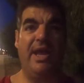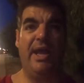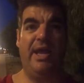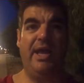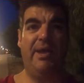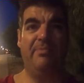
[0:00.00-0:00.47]

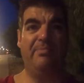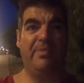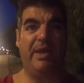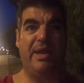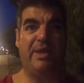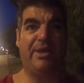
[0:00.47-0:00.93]

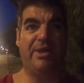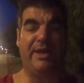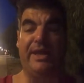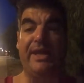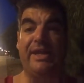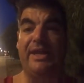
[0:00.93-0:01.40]
and
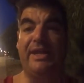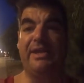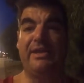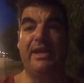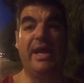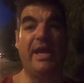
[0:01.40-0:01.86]

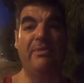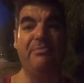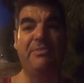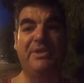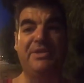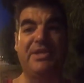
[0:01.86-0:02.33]
clearly
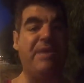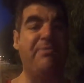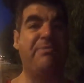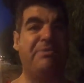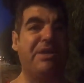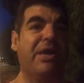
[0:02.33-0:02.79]
it's
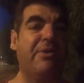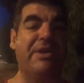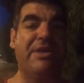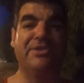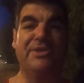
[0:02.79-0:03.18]
keeping me going.